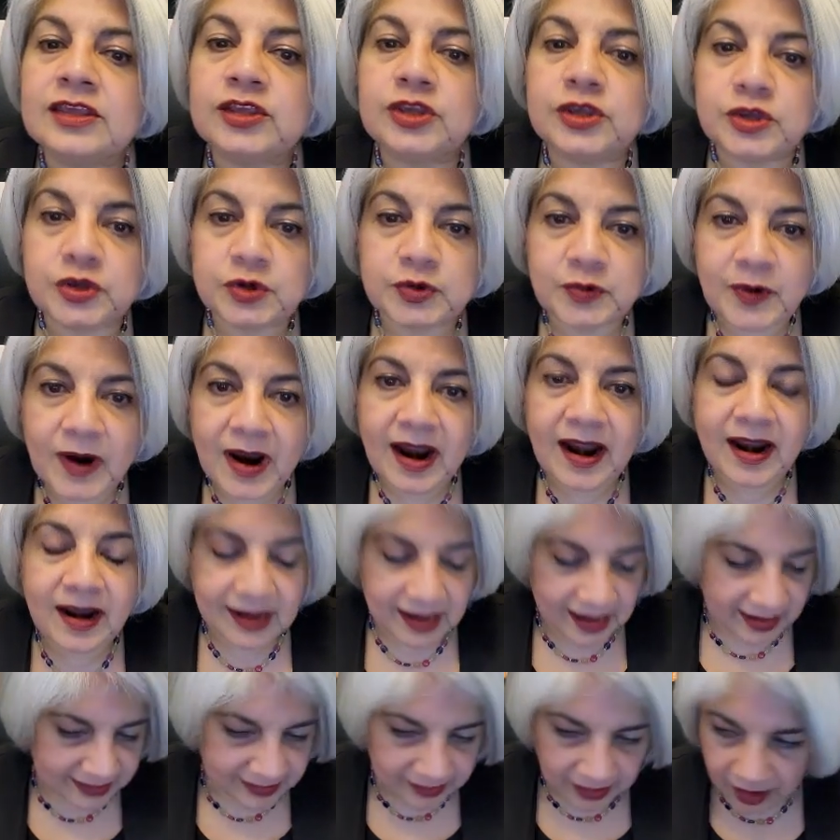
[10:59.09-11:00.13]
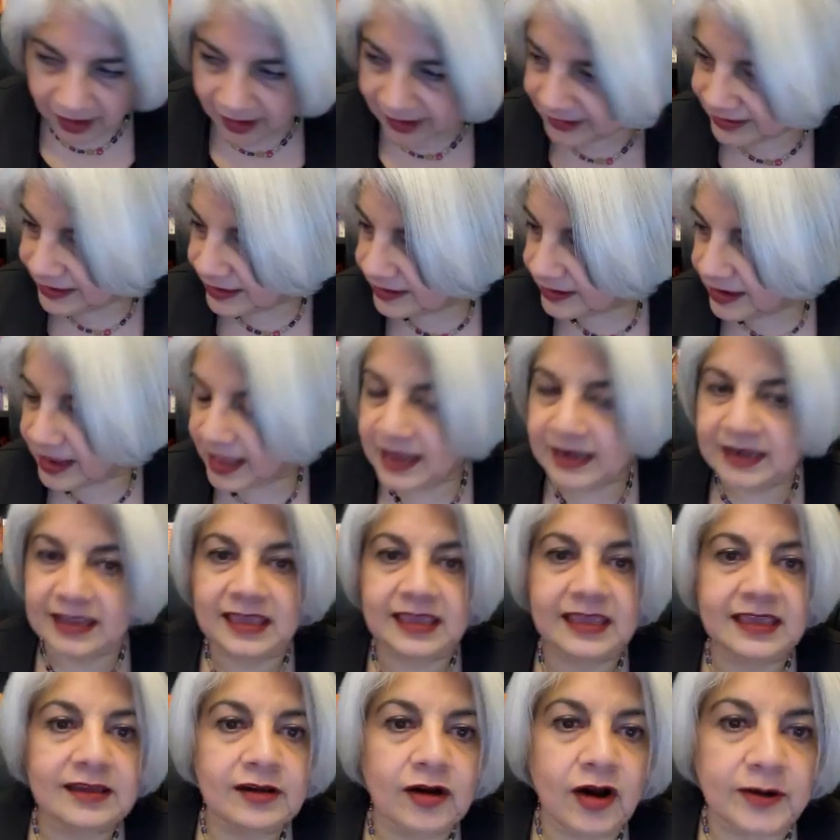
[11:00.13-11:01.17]
you are are there
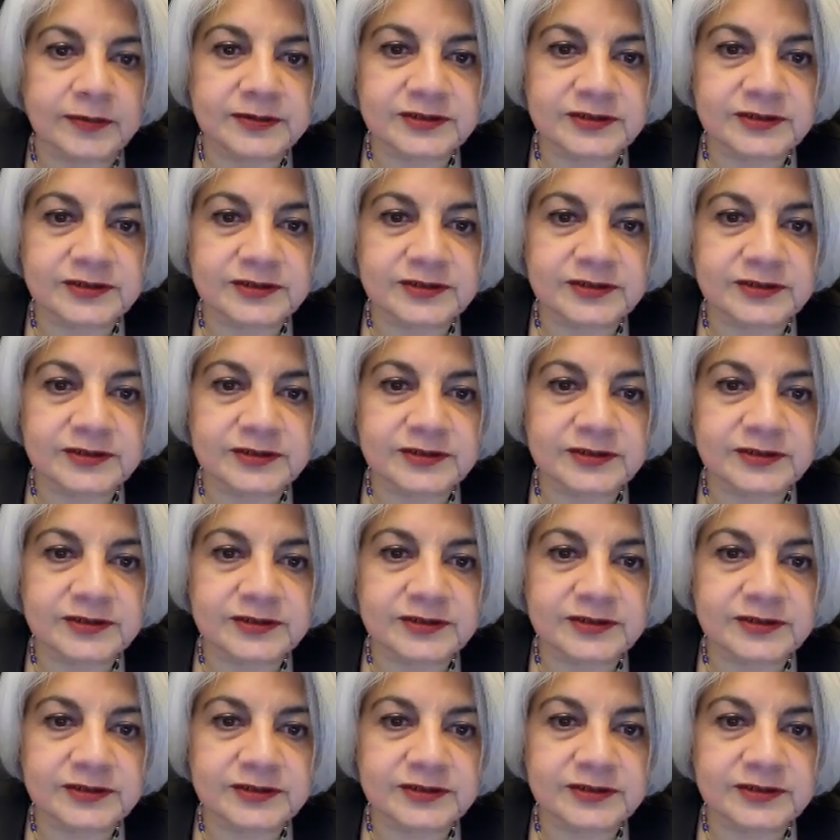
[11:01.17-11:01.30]
any